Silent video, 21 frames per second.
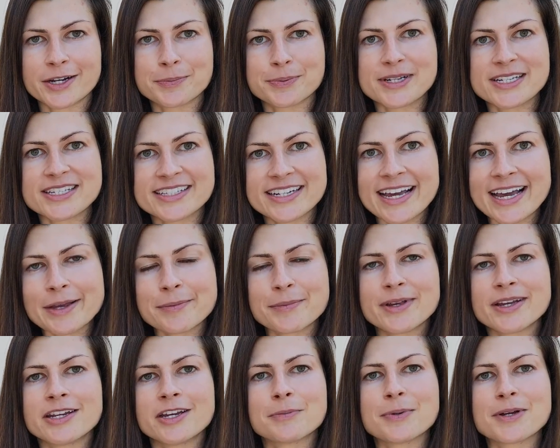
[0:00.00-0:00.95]
please tag me
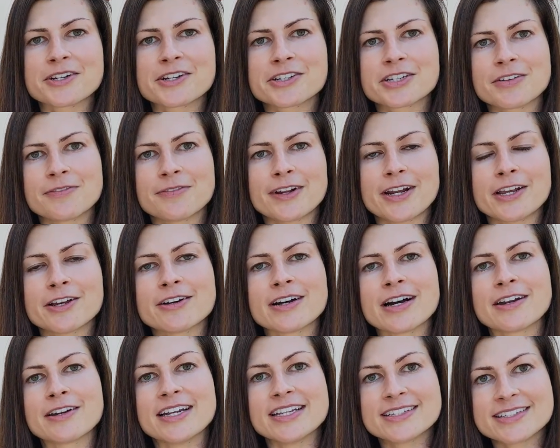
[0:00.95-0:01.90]
in your pictures and video
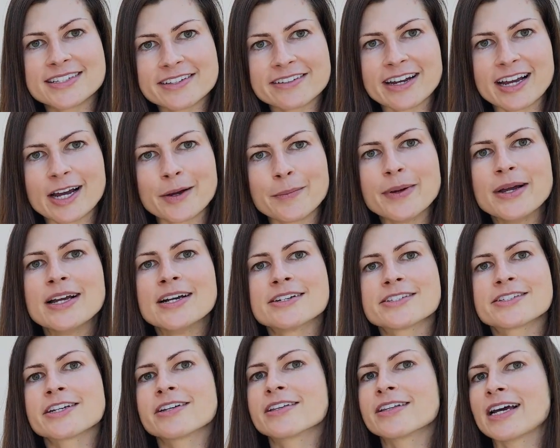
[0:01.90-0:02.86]
on Instagram
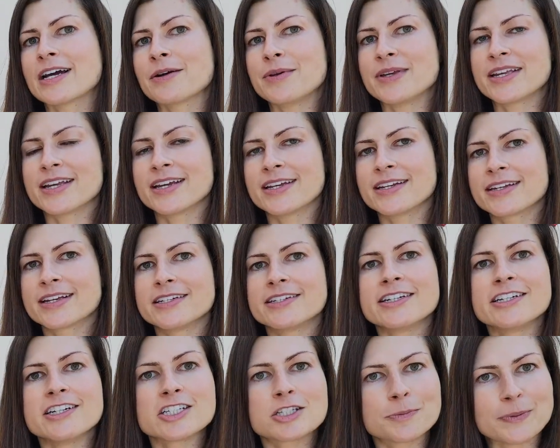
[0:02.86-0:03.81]
so that we can
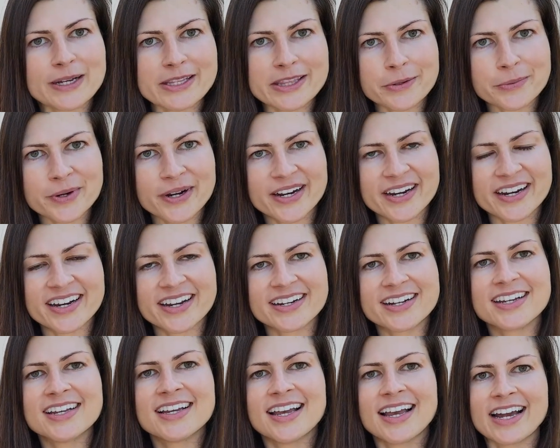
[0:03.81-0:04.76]
continue to spread the
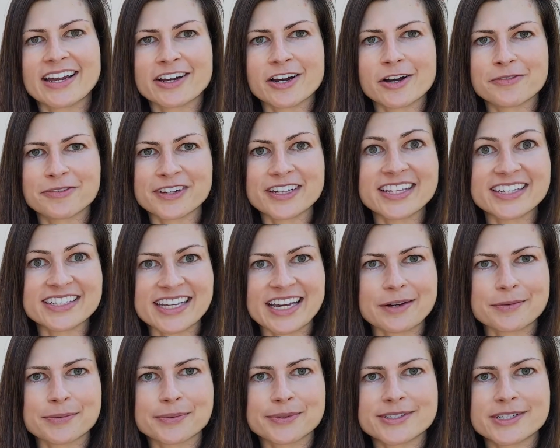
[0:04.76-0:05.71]
word and hopefully these
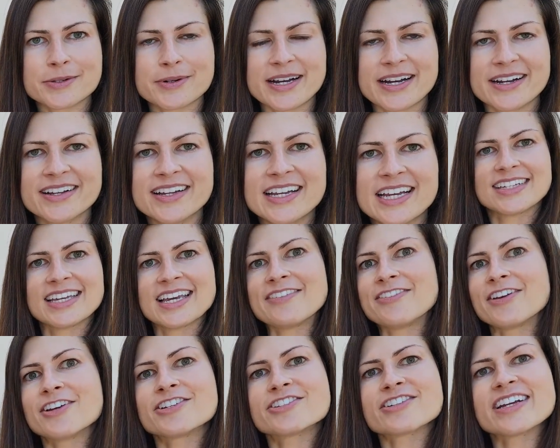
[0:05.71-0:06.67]
items will do well. If
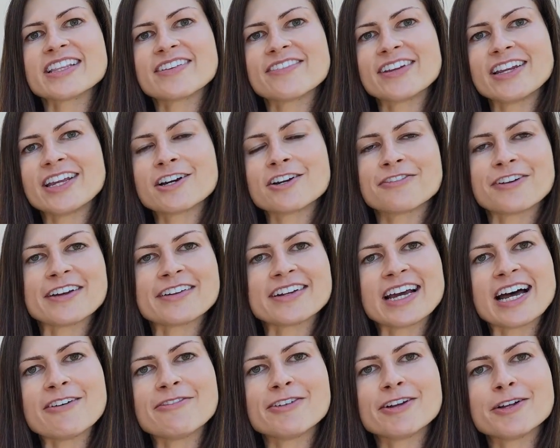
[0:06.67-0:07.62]
you enjoyed the video or found it
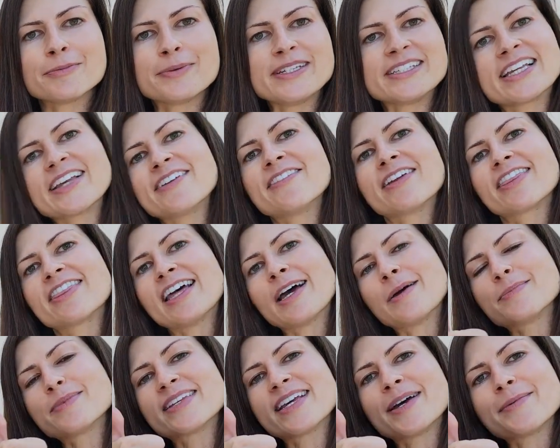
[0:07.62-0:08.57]
helpful, please give it a
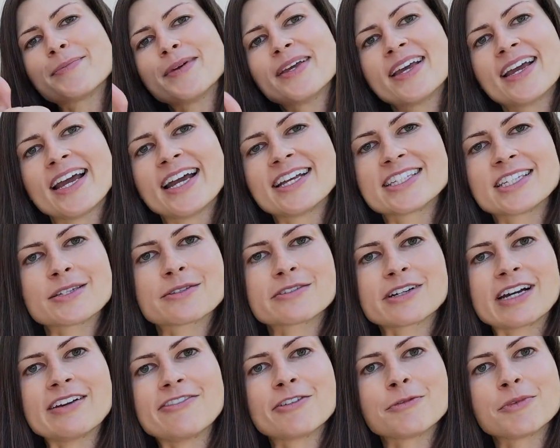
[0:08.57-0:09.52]
thumbs up and
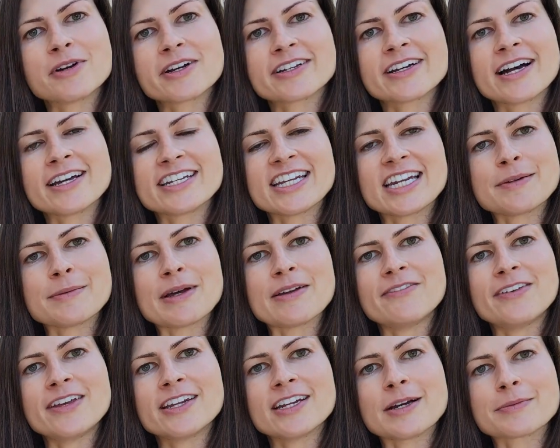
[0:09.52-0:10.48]
subscribe for more content about
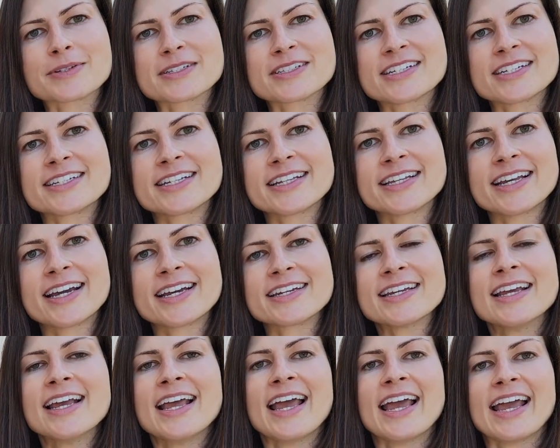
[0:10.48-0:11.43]
Vegan Out from Disneyland.
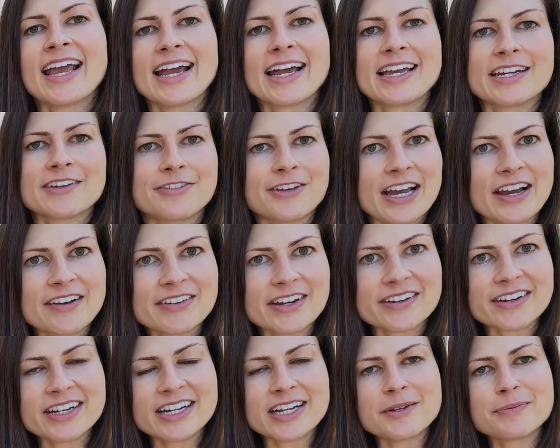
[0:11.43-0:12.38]
And if you haven't
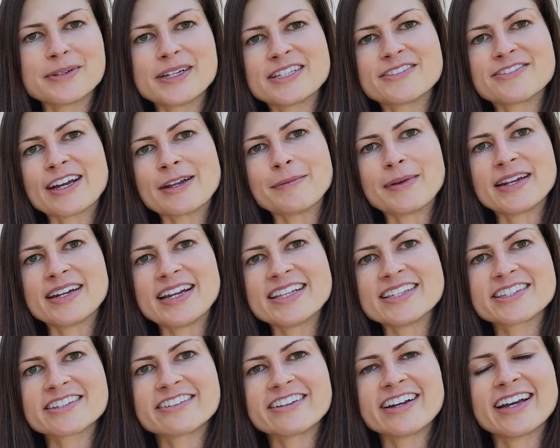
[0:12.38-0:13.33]
already, please find me on
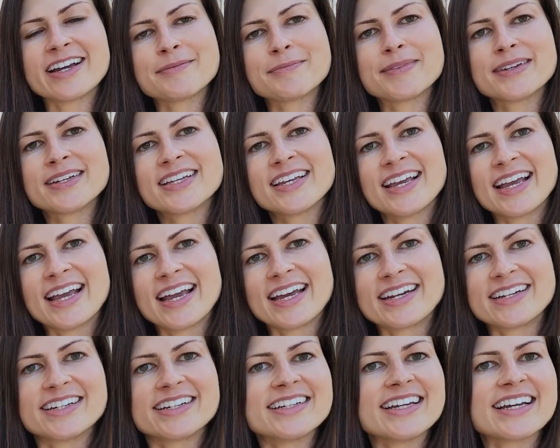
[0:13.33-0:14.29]
Instagram. And
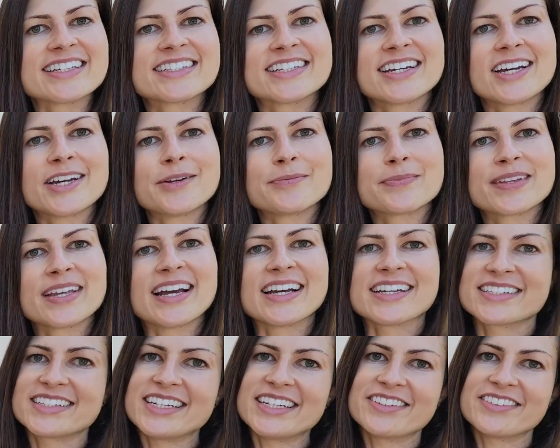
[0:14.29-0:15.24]
until next time, I'll
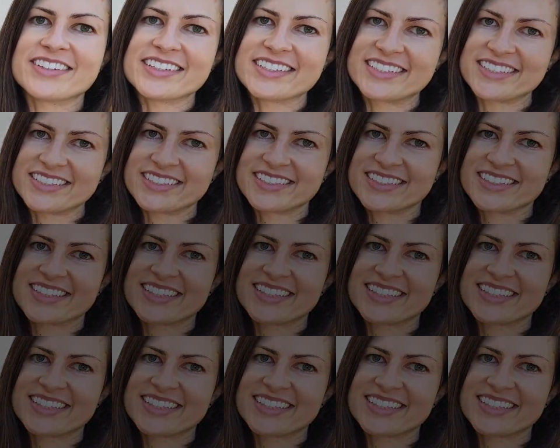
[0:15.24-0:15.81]
see you real soon.